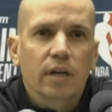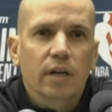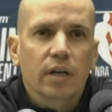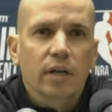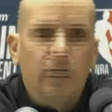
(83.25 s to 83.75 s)

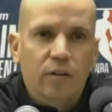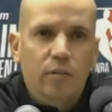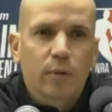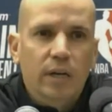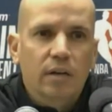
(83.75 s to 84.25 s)
in
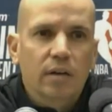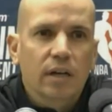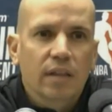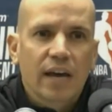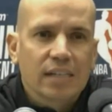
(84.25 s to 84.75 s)
them
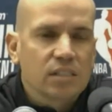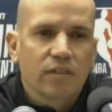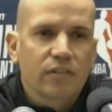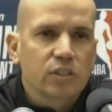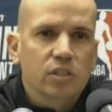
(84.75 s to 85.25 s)
and, and
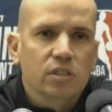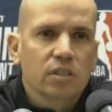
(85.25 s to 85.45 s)
that stuff,